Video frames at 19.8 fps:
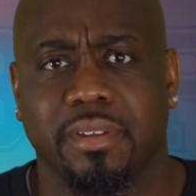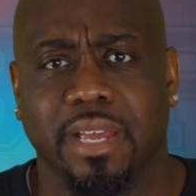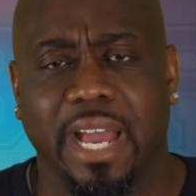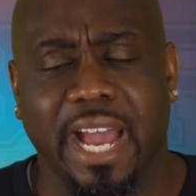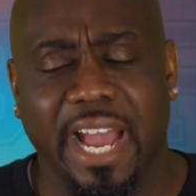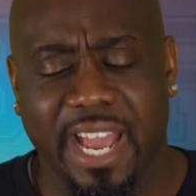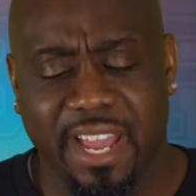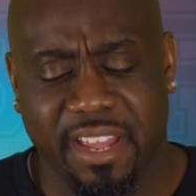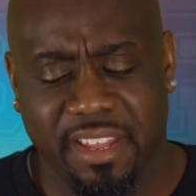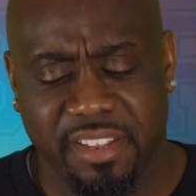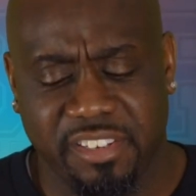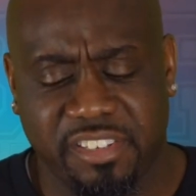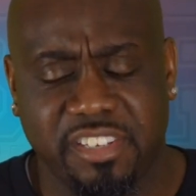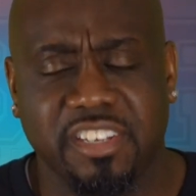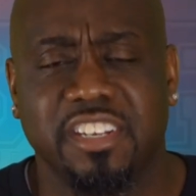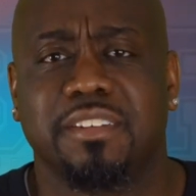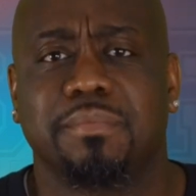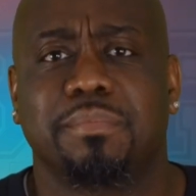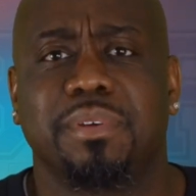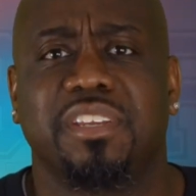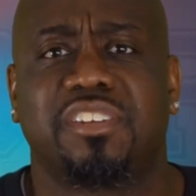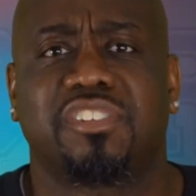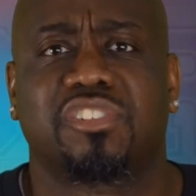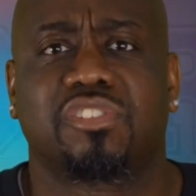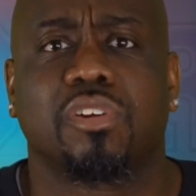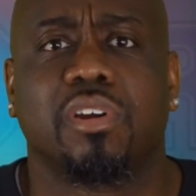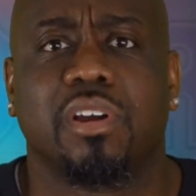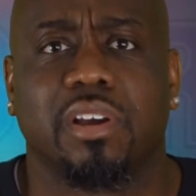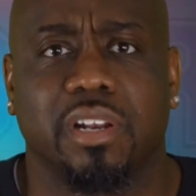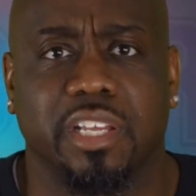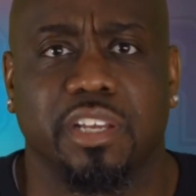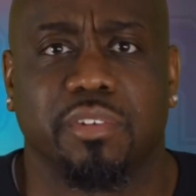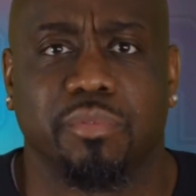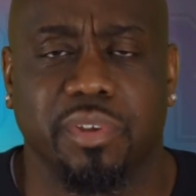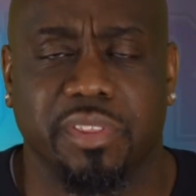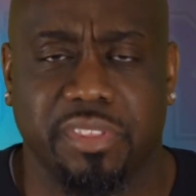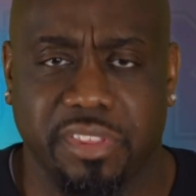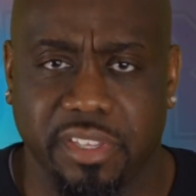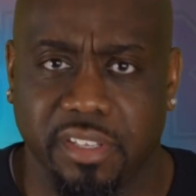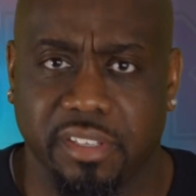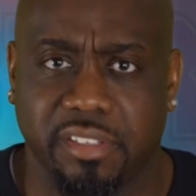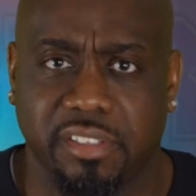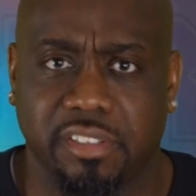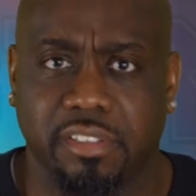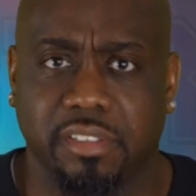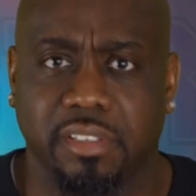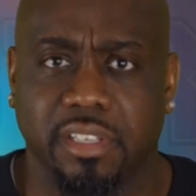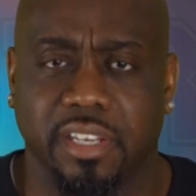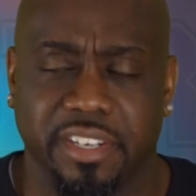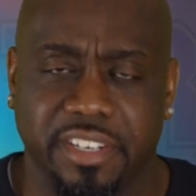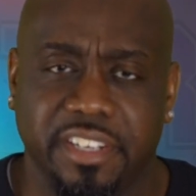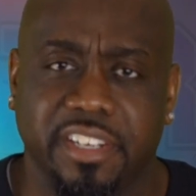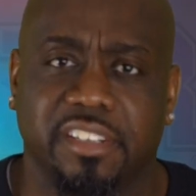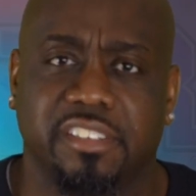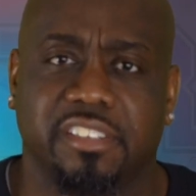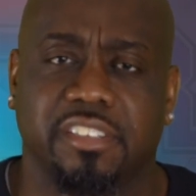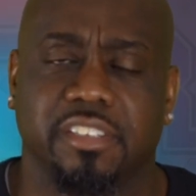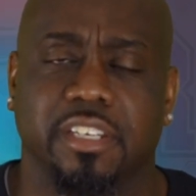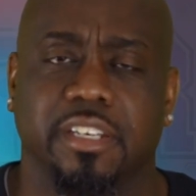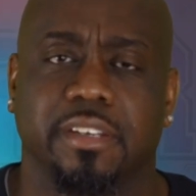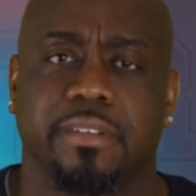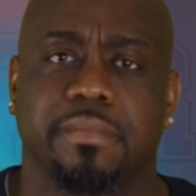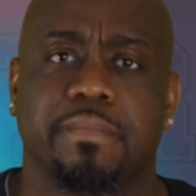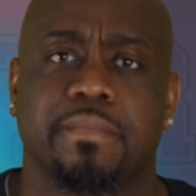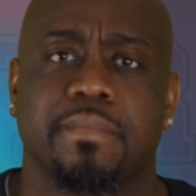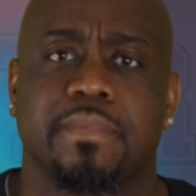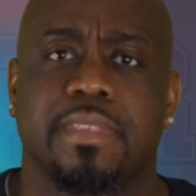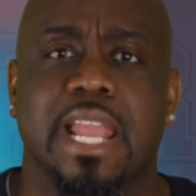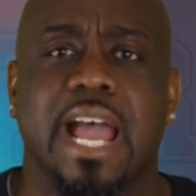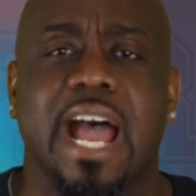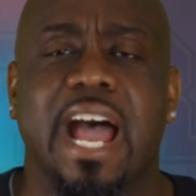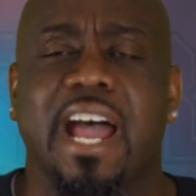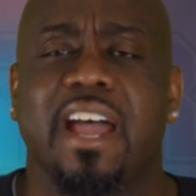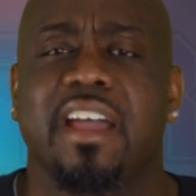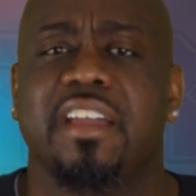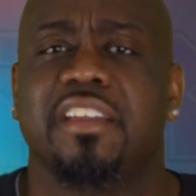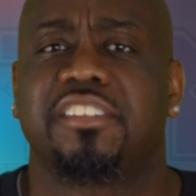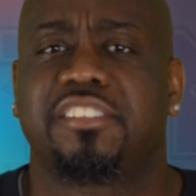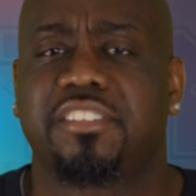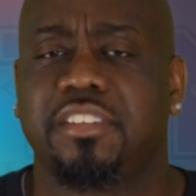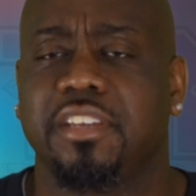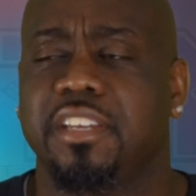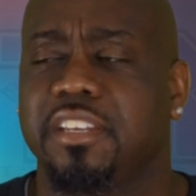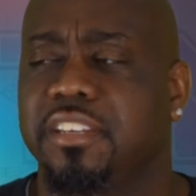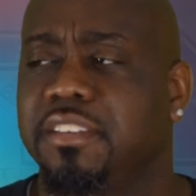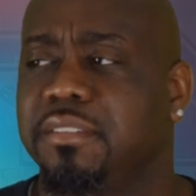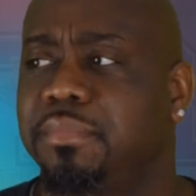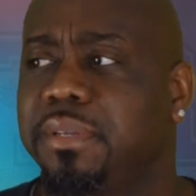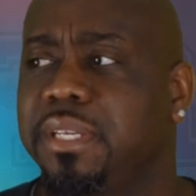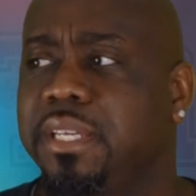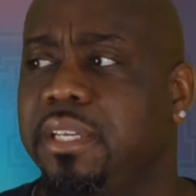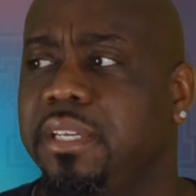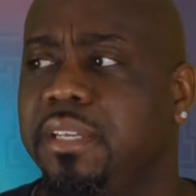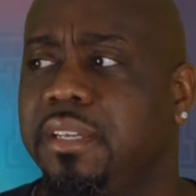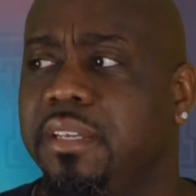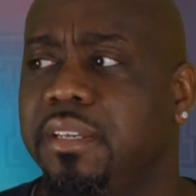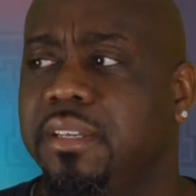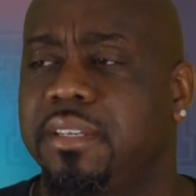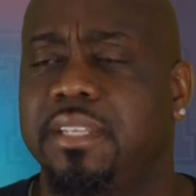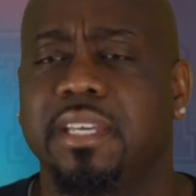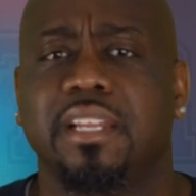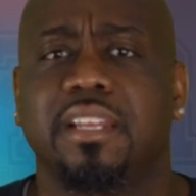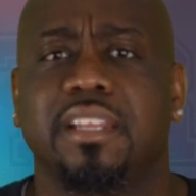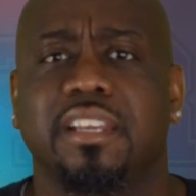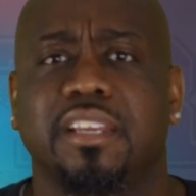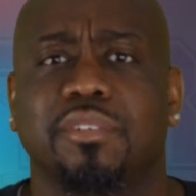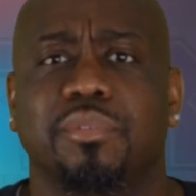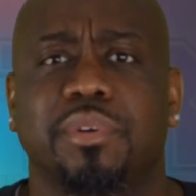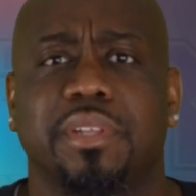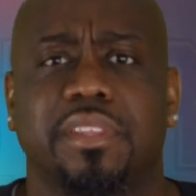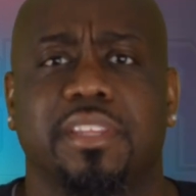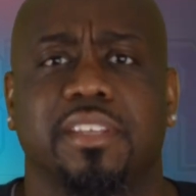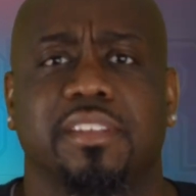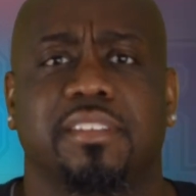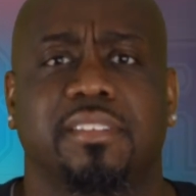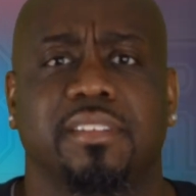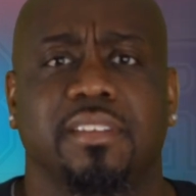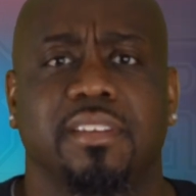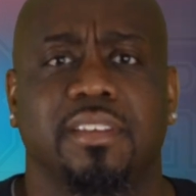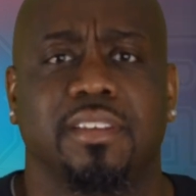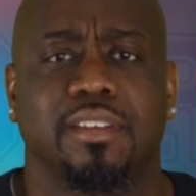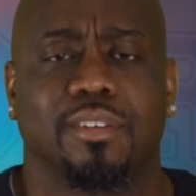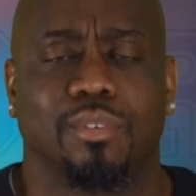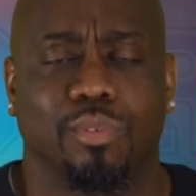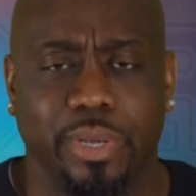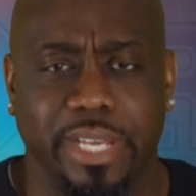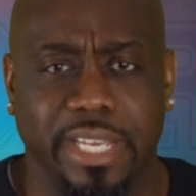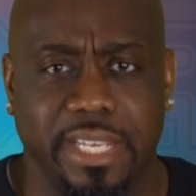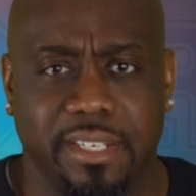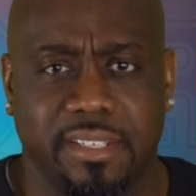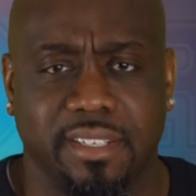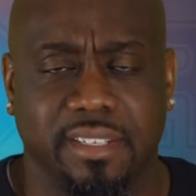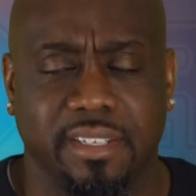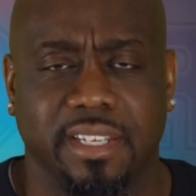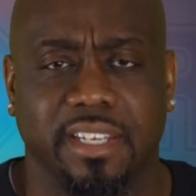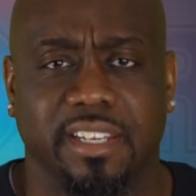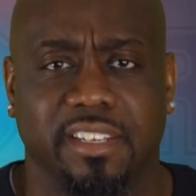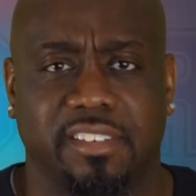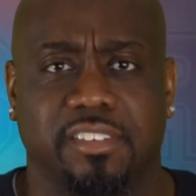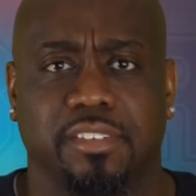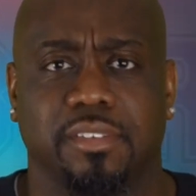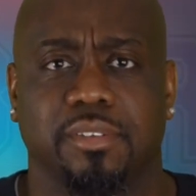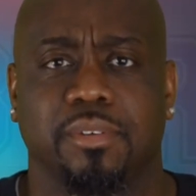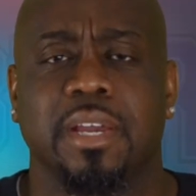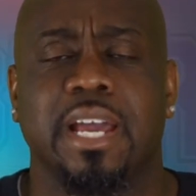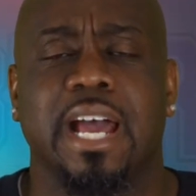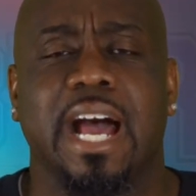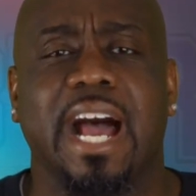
I shouldn't be struggling with this addiction. I shouldn't be dealing with this weight issue.